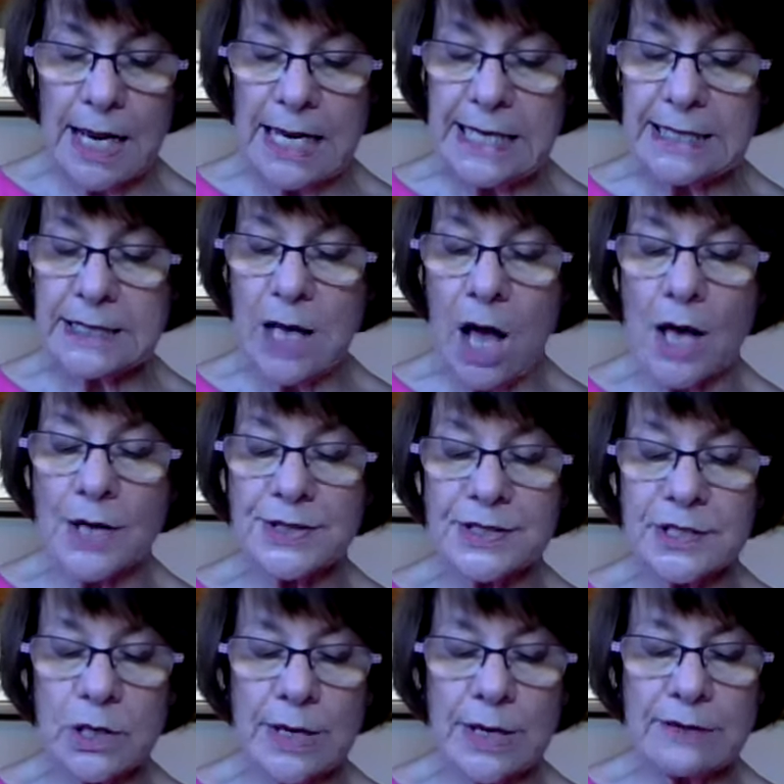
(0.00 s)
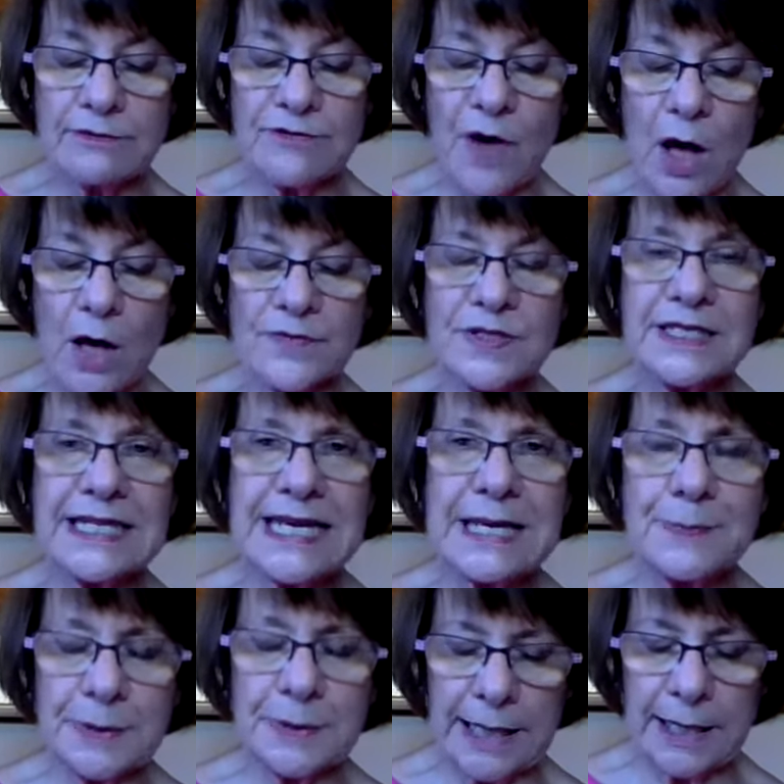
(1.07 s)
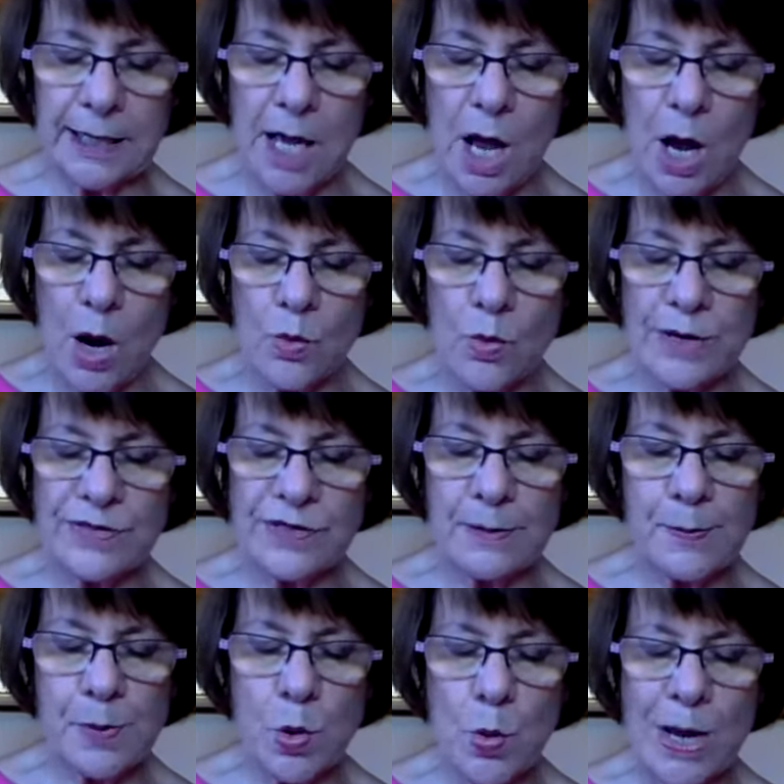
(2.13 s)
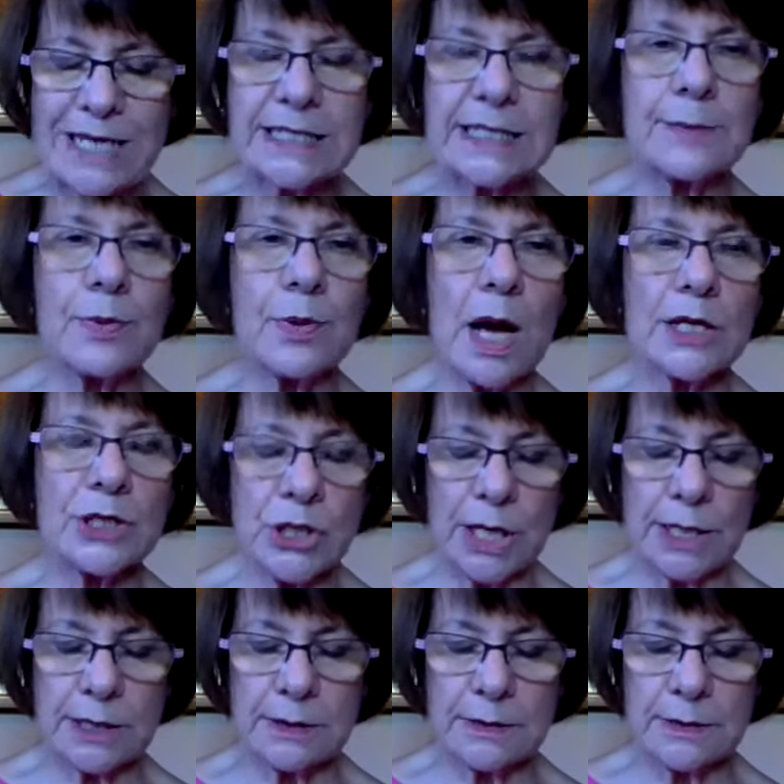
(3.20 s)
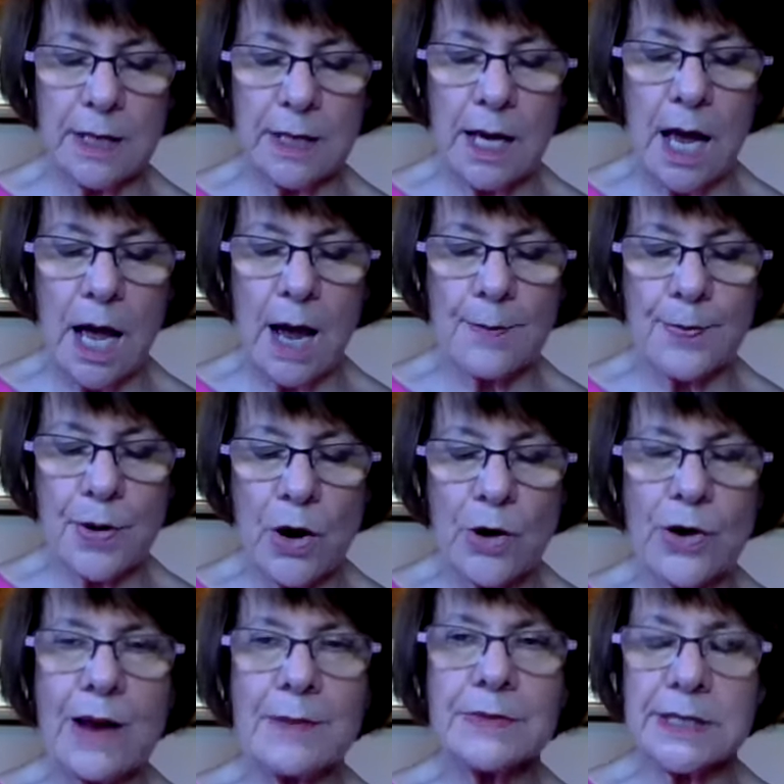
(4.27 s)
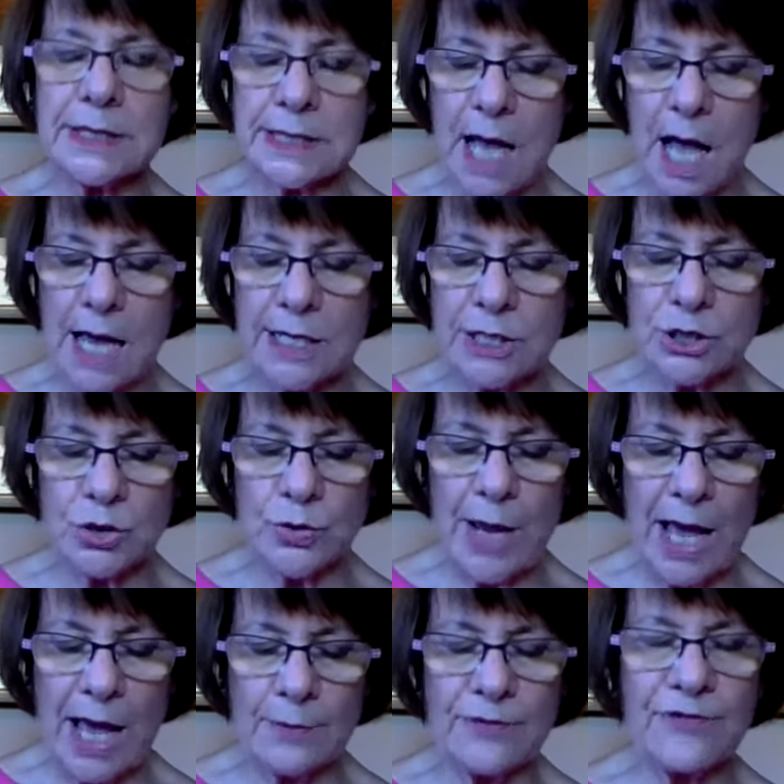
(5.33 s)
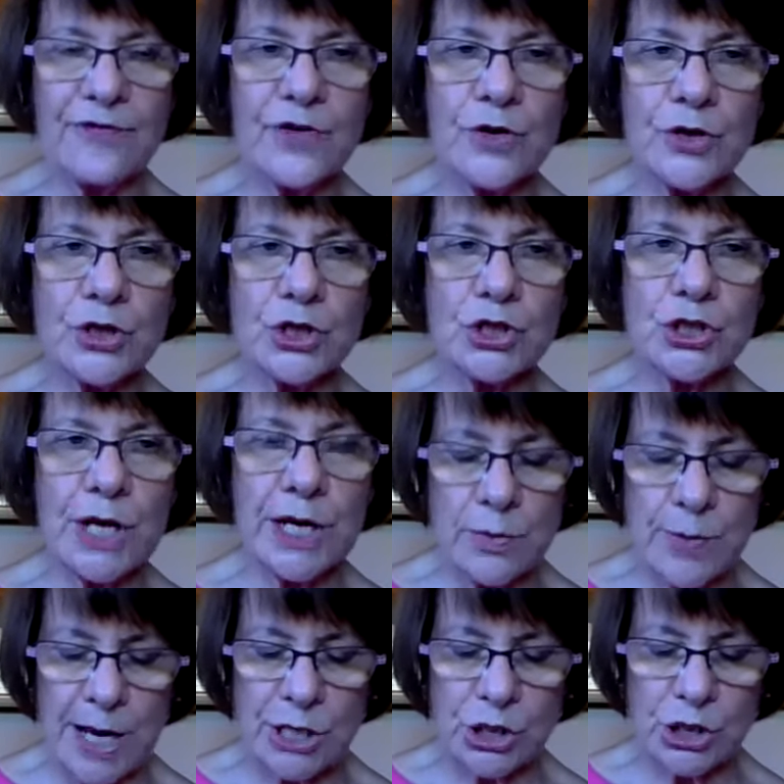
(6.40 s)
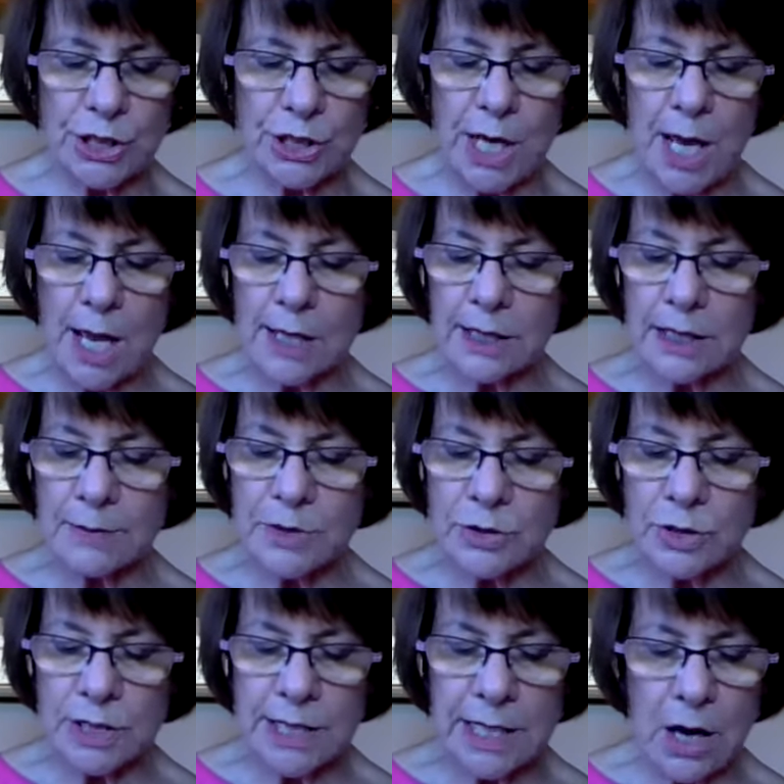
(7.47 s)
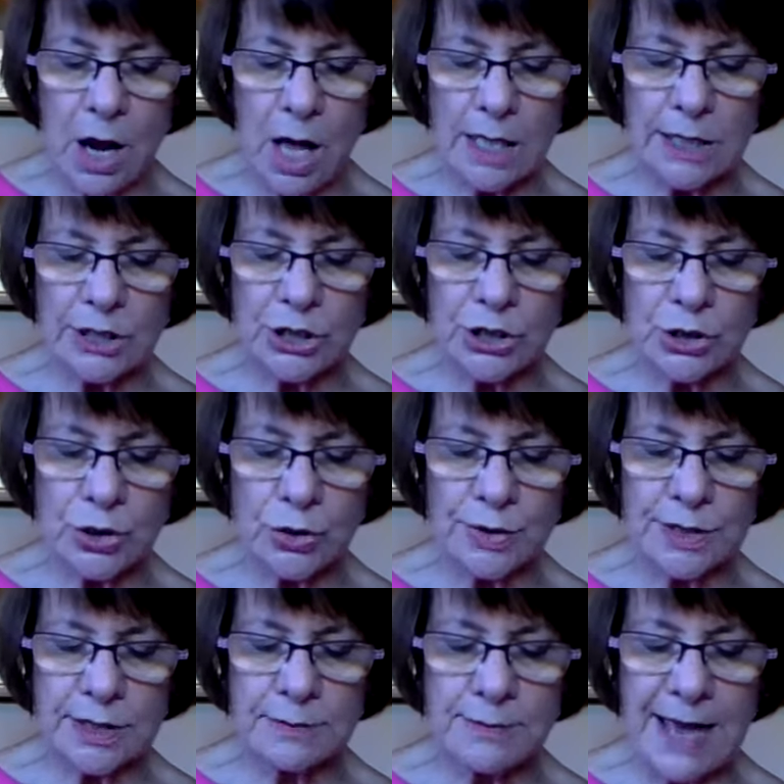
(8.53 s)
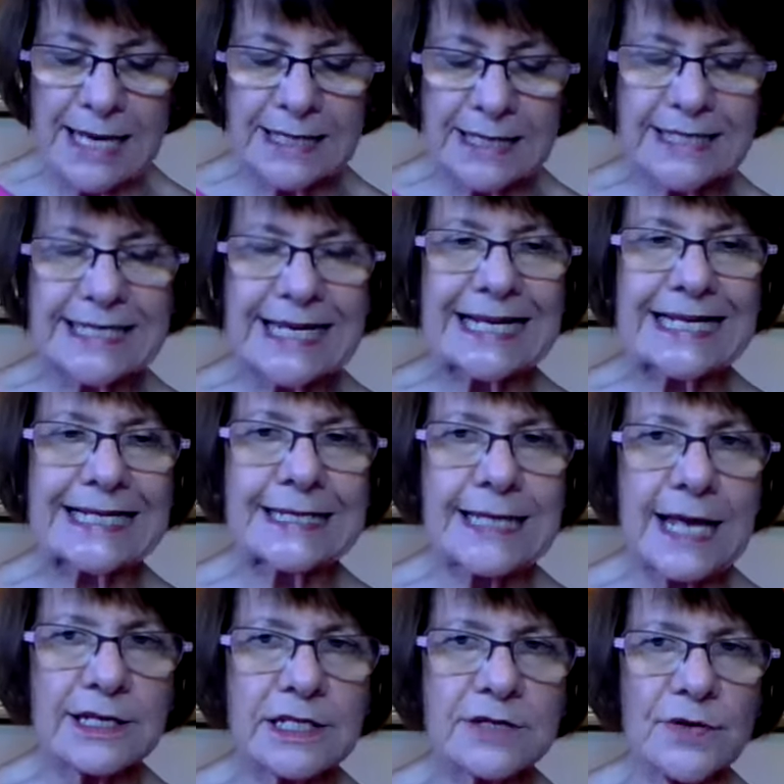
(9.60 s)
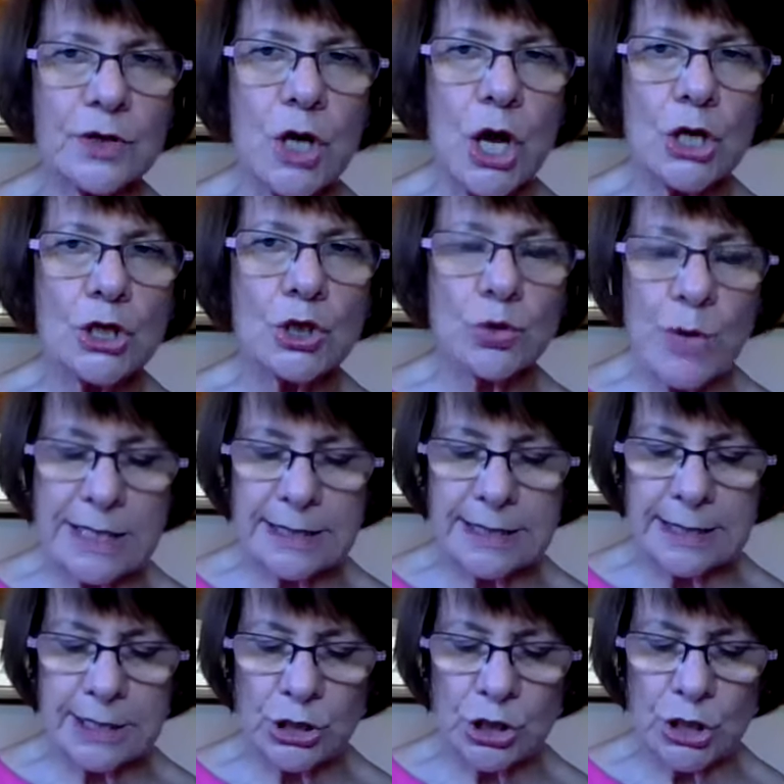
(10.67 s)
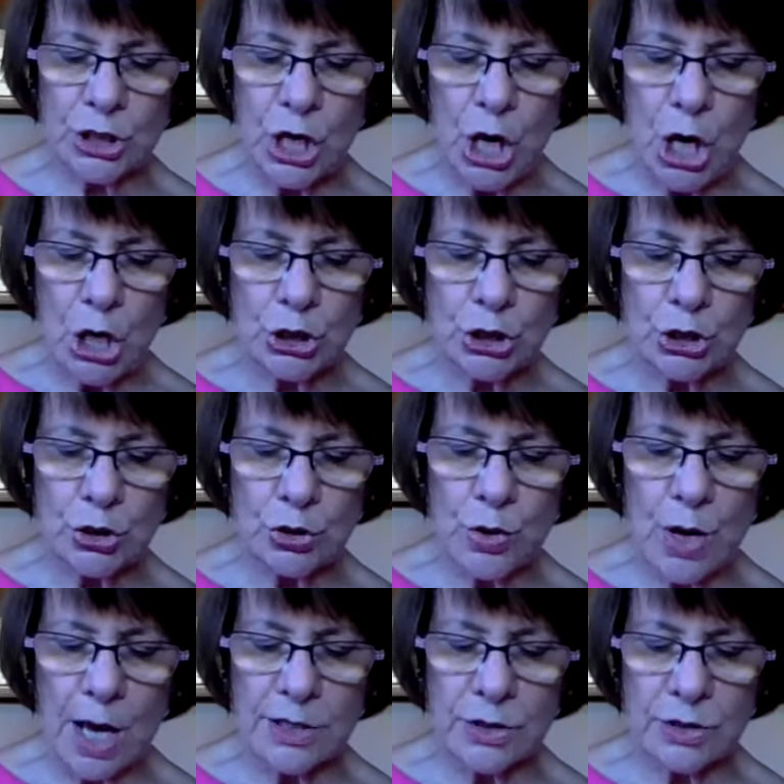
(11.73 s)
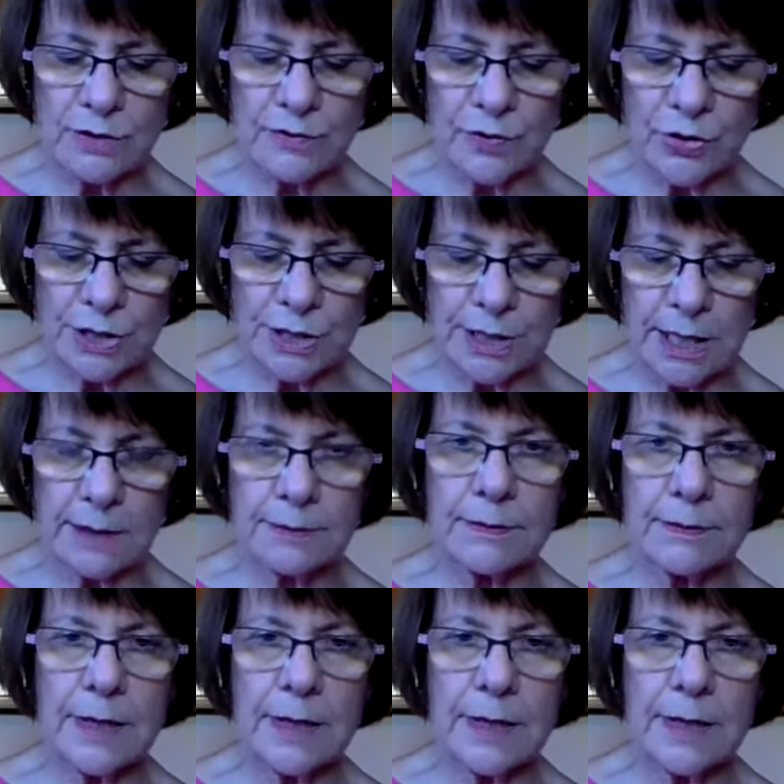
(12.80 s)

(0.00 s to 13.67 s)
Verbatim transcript: He's also involved deeply with the Puente Project, a program designed to help first generation community college students make a successful transition to a university.